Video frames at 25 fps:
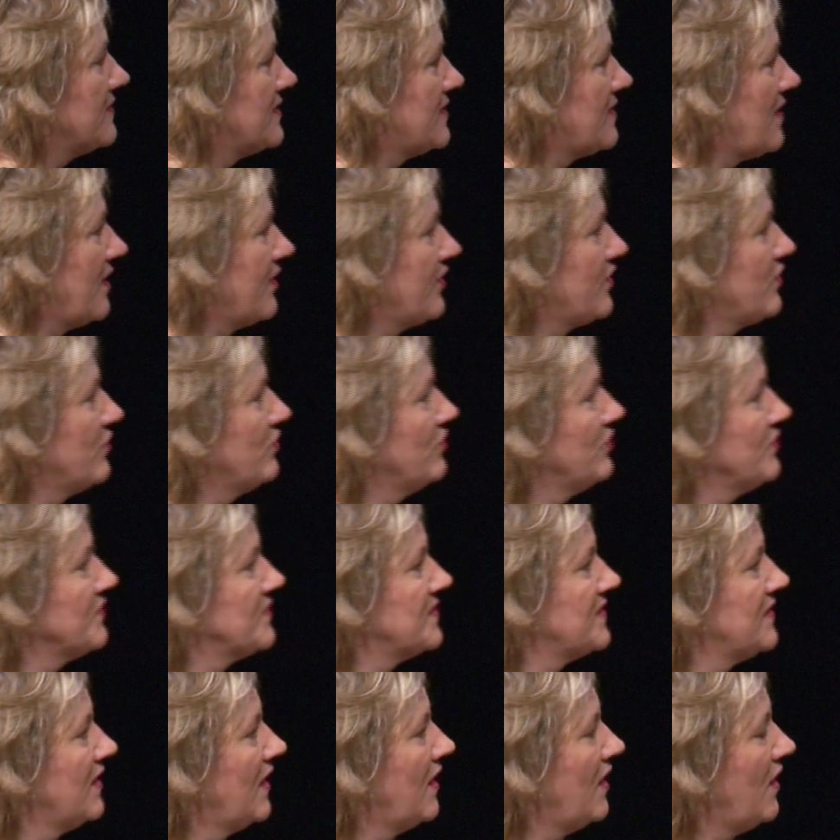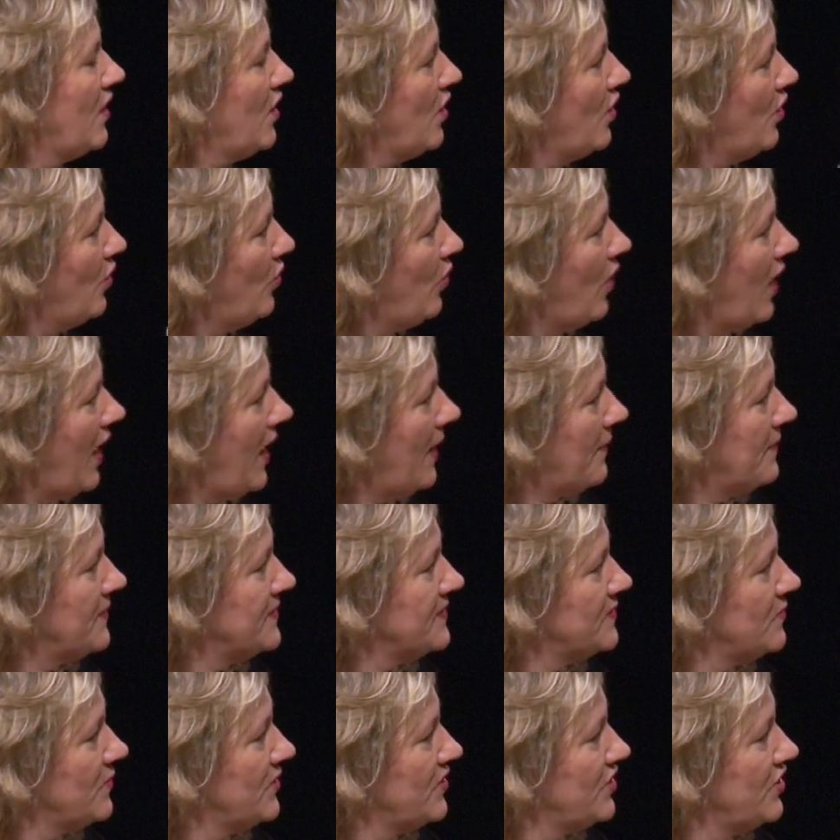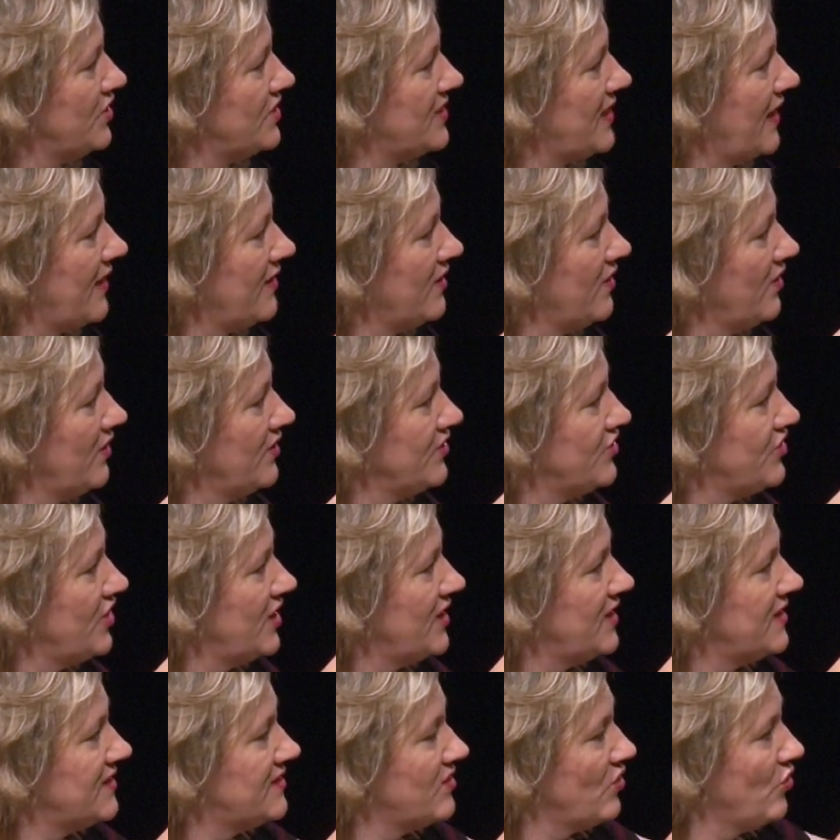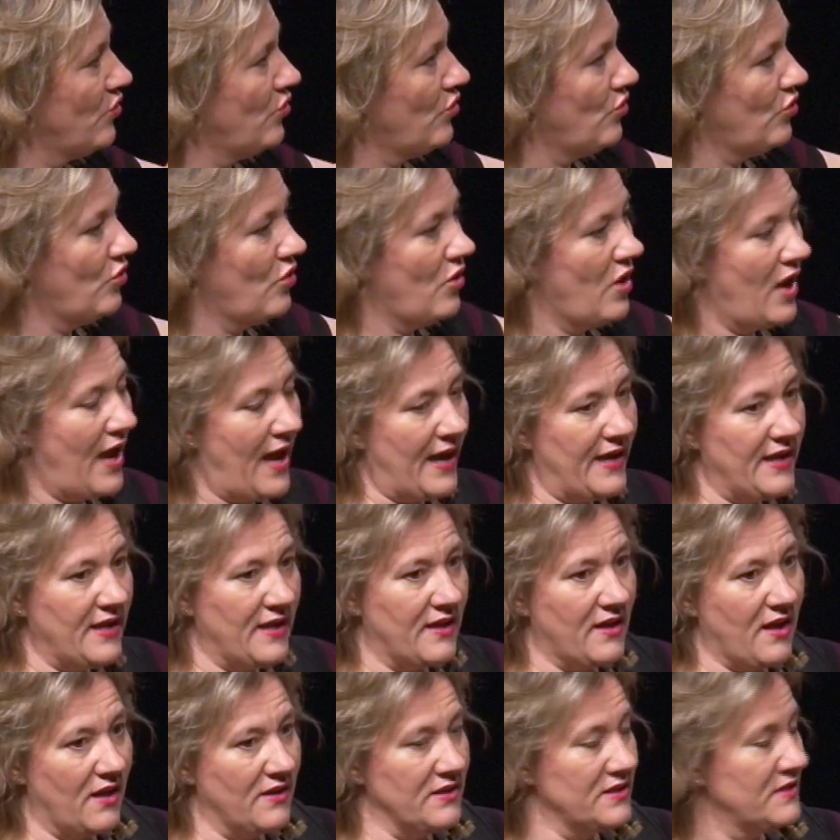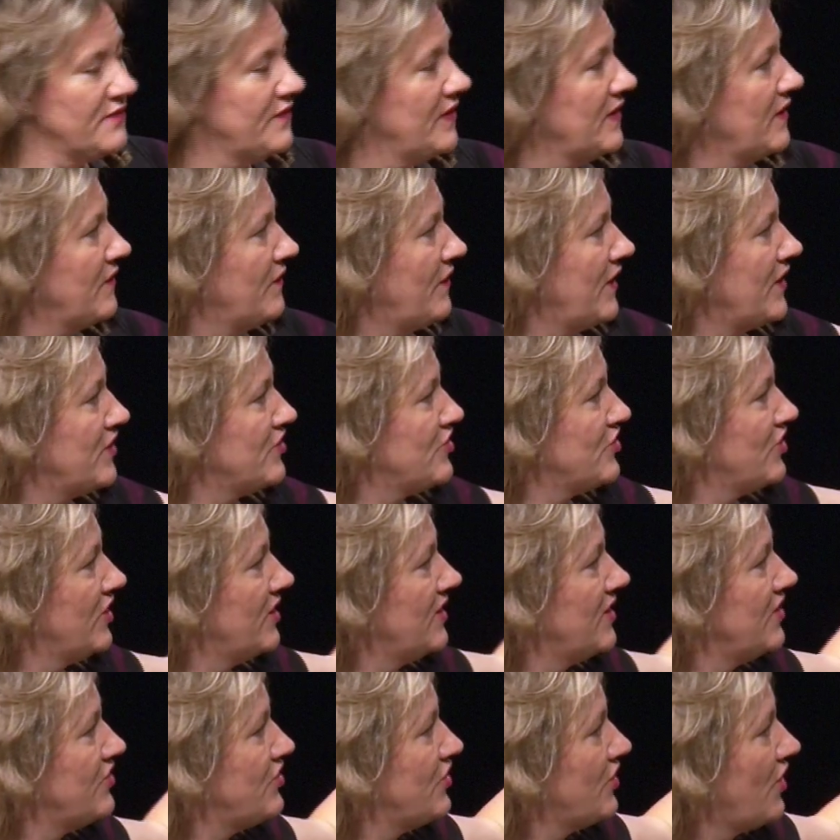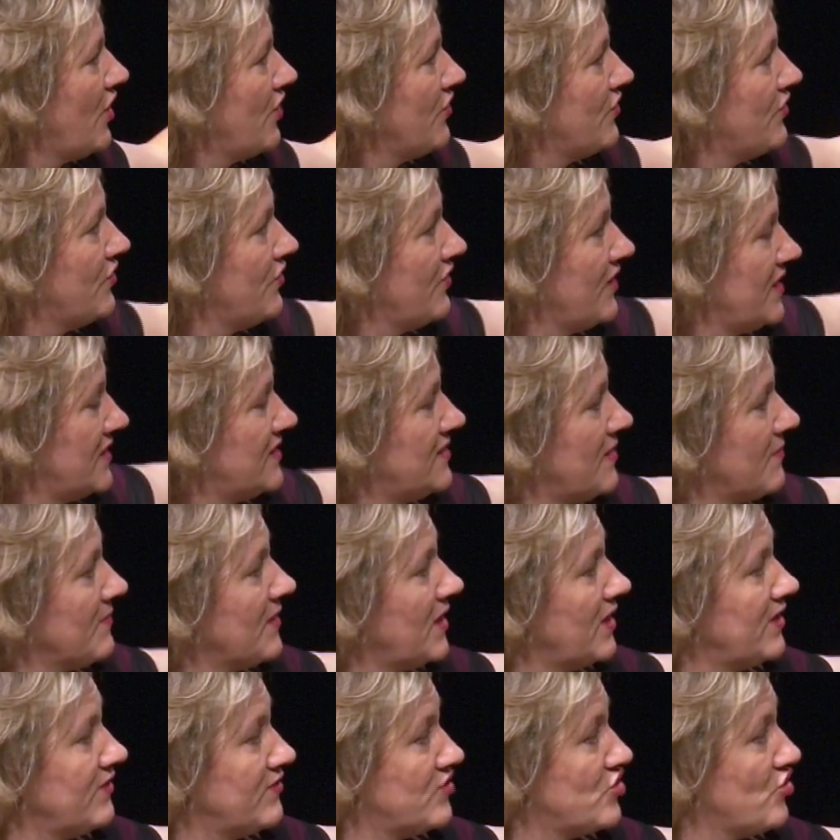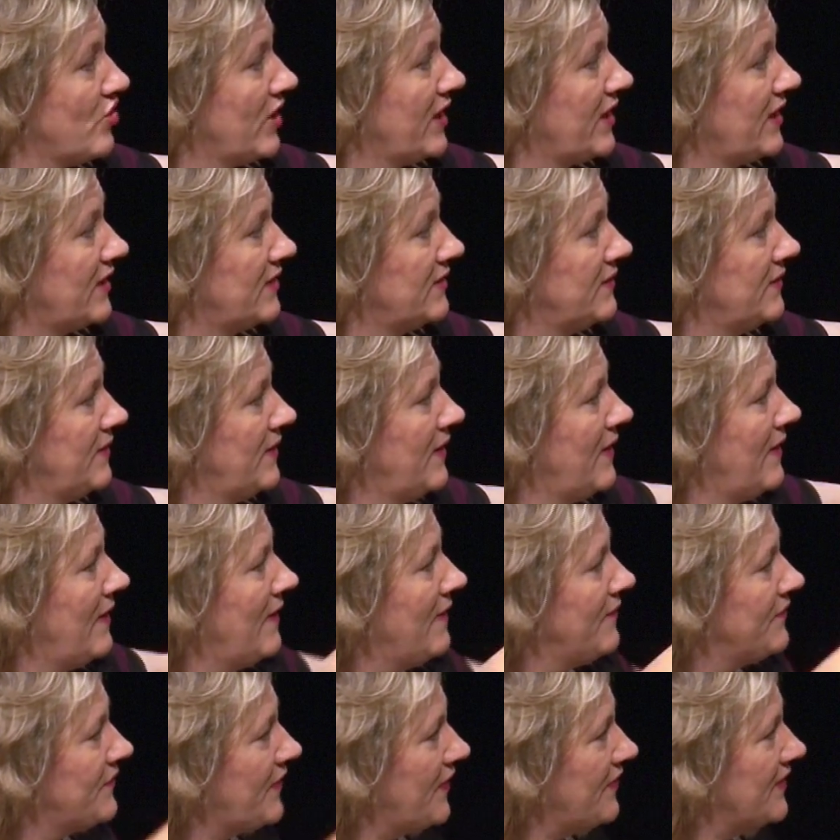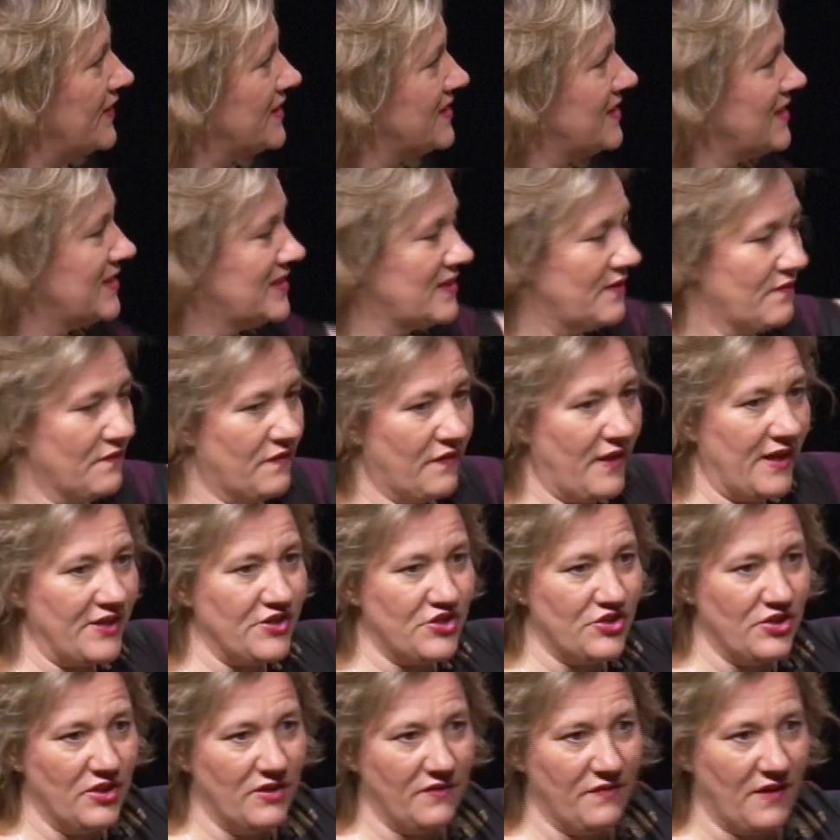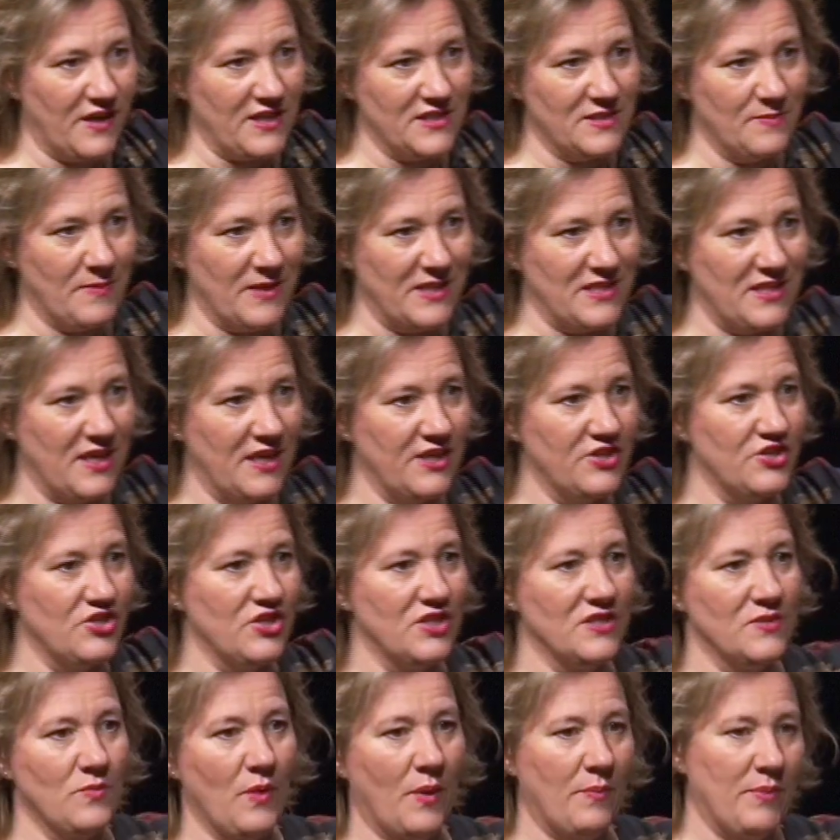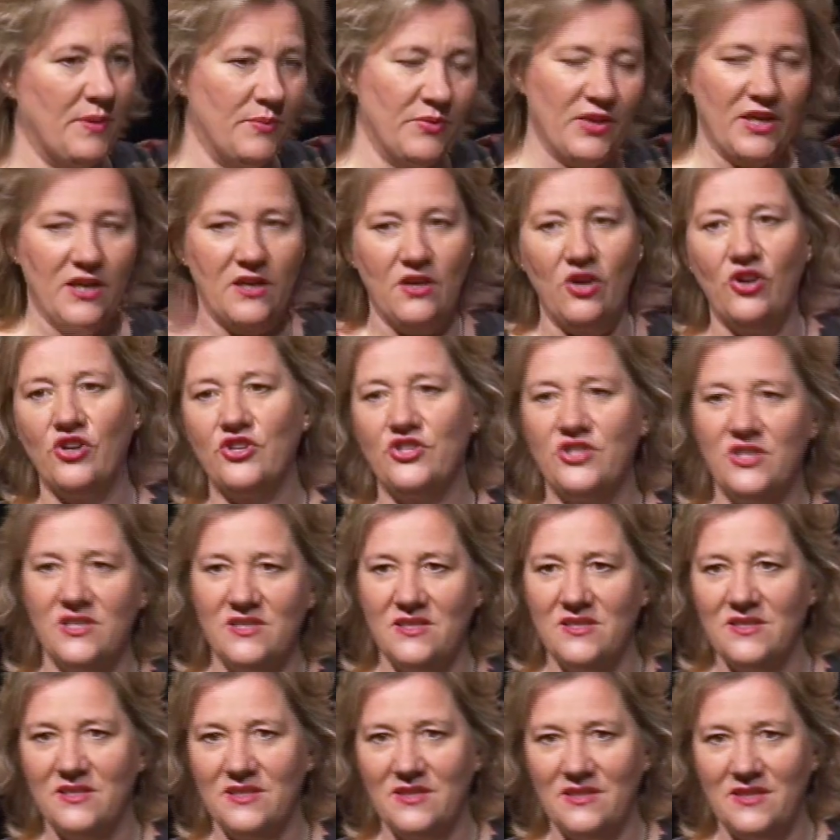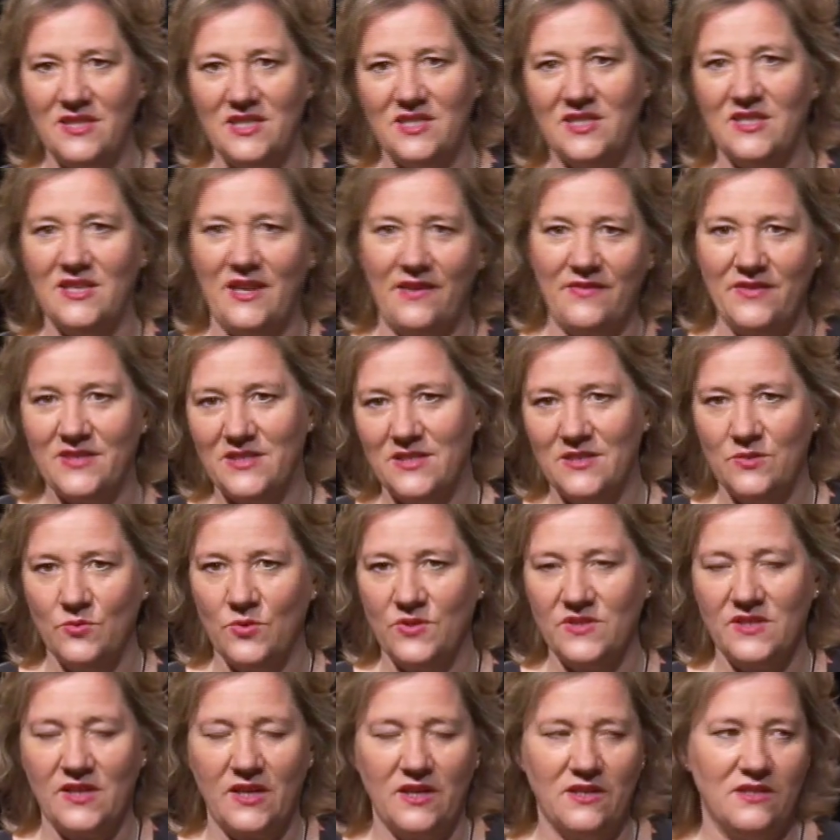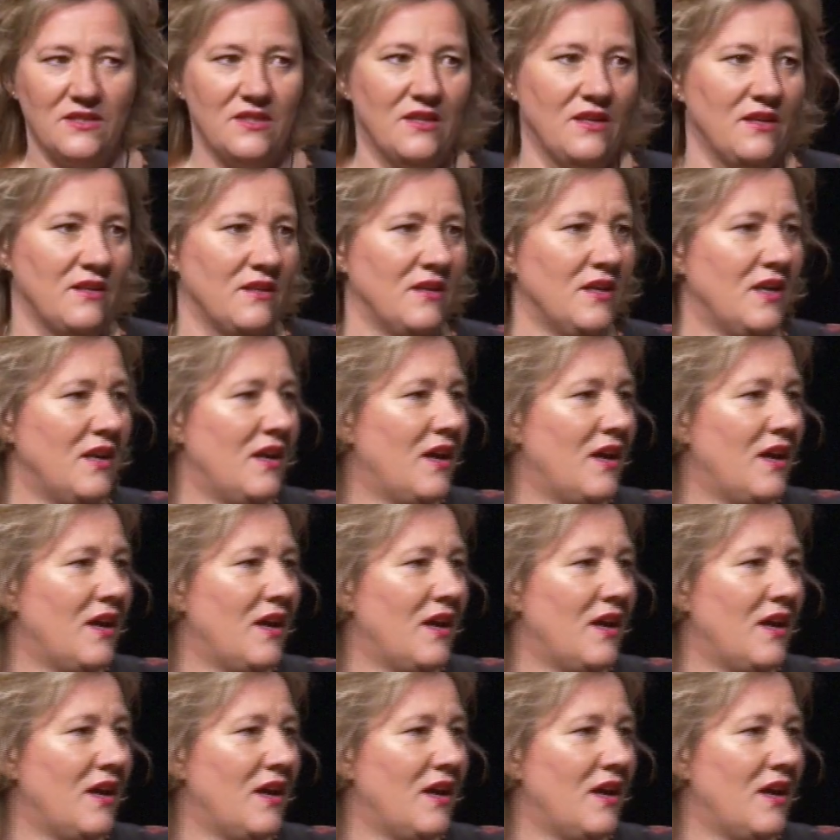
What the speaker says: cycles, what happens with new technologies or any kind of innovation is you go through, there's some kind of trigger. Then there's this inflation of expectations where people think, gosh, this is it, this is what's going to